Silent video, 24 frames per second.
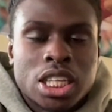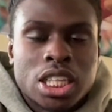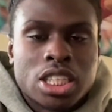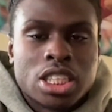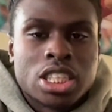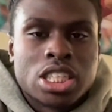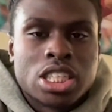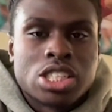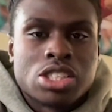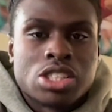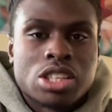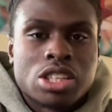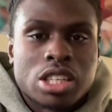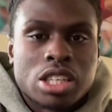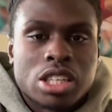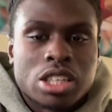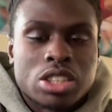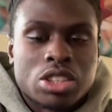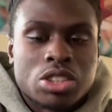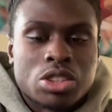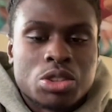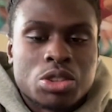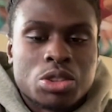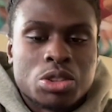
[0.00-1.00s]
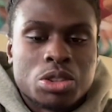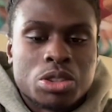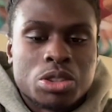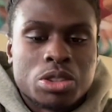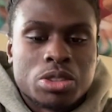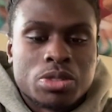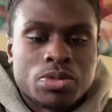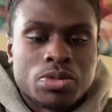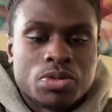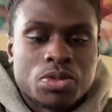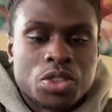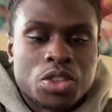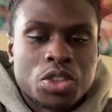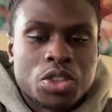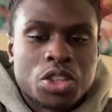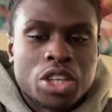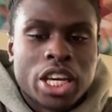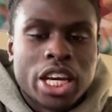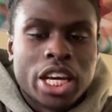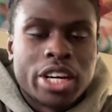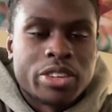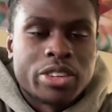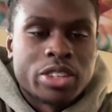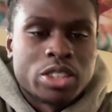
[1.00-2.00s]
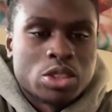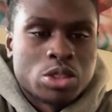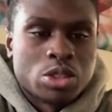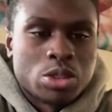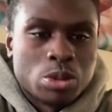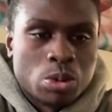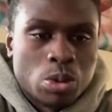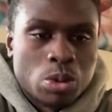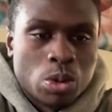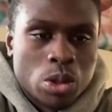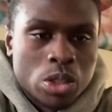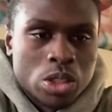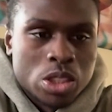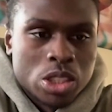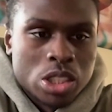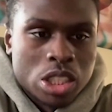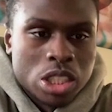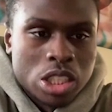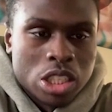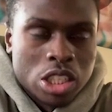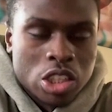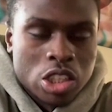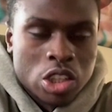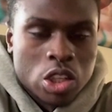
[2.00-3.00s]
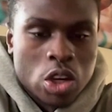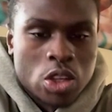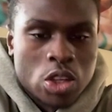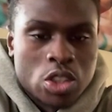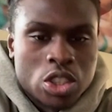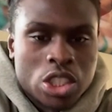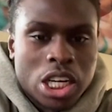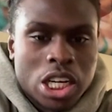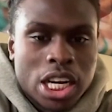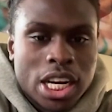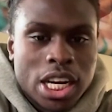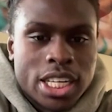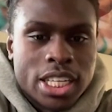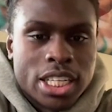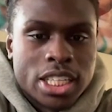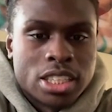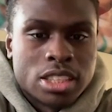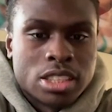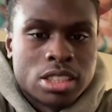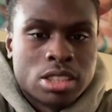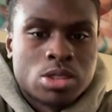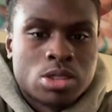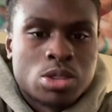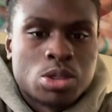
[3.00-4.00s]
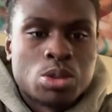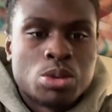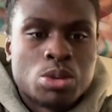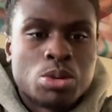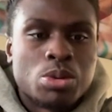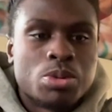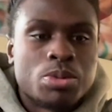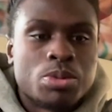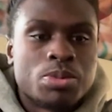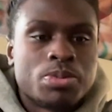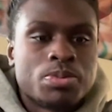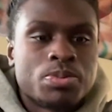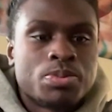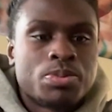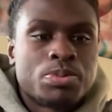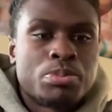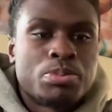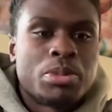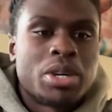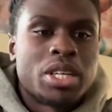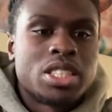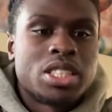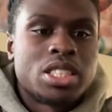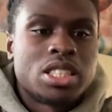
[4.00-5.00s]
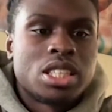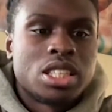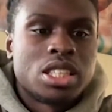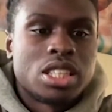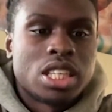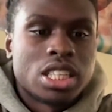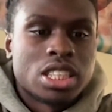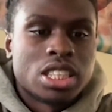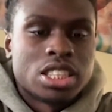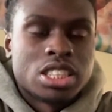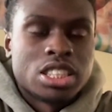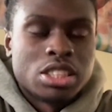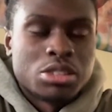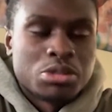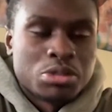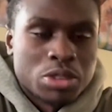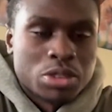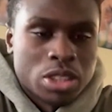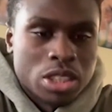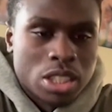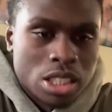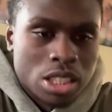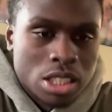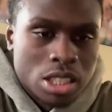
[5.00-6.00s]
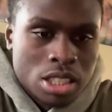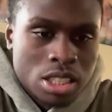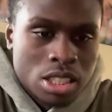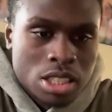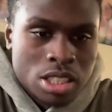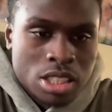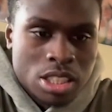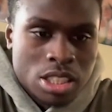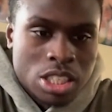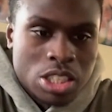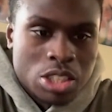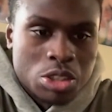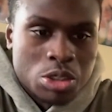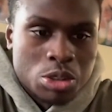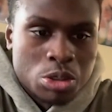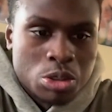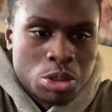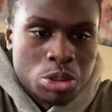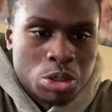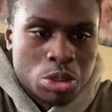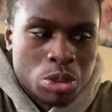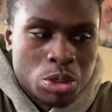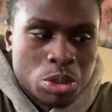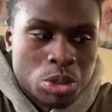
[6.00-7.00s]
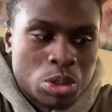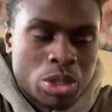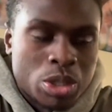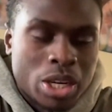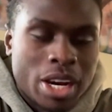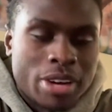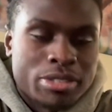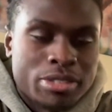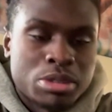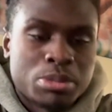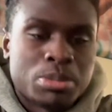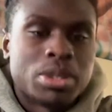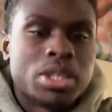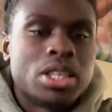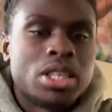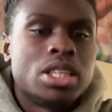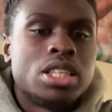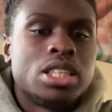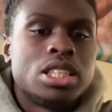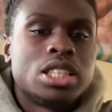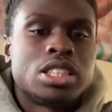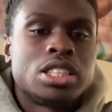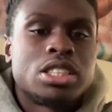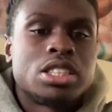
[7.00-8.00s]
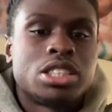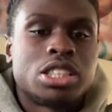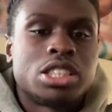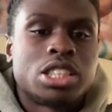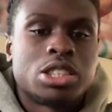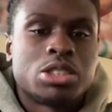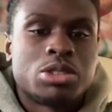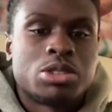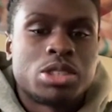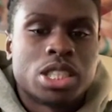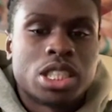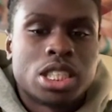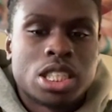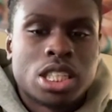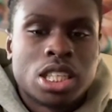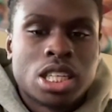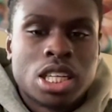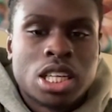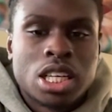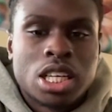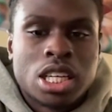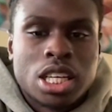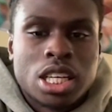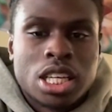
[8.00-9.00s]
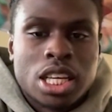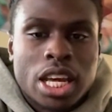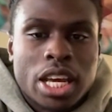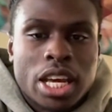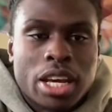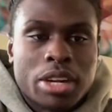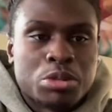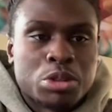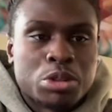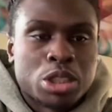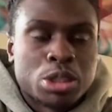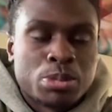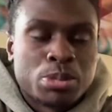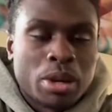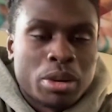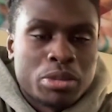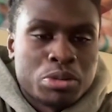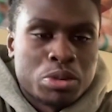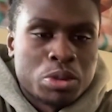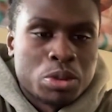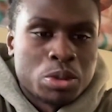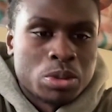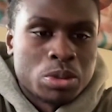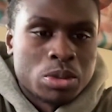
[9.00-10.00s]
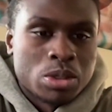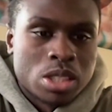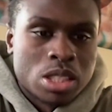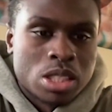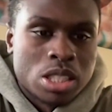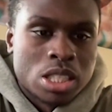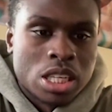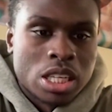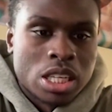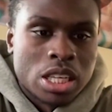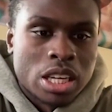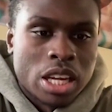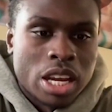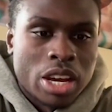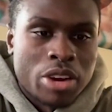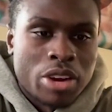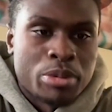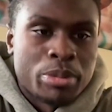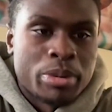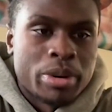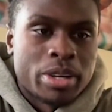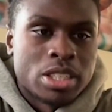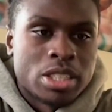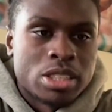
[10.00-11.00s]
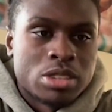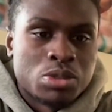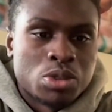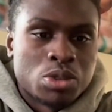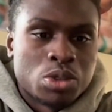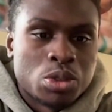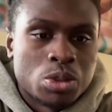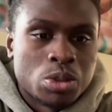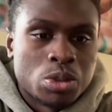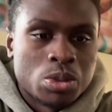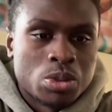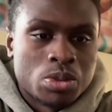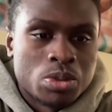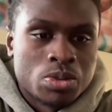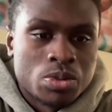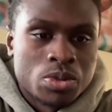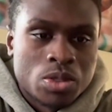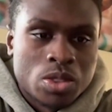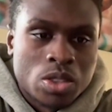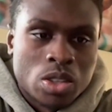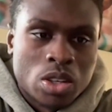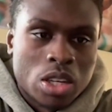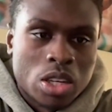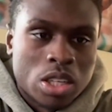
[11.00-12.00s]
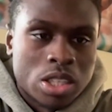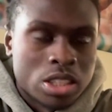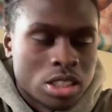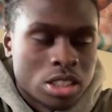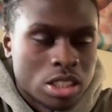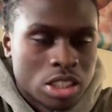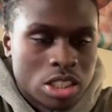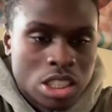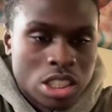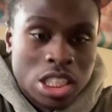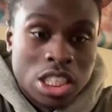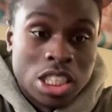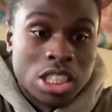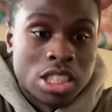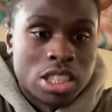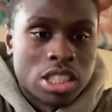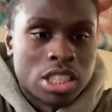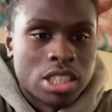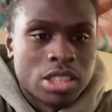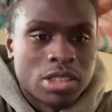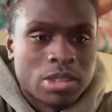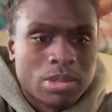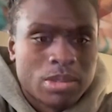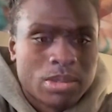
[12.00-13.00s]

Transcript: because you're catering towards a larger audience who may see things differently than you do, and you have to be considerate and respectful to everybody's view on anything.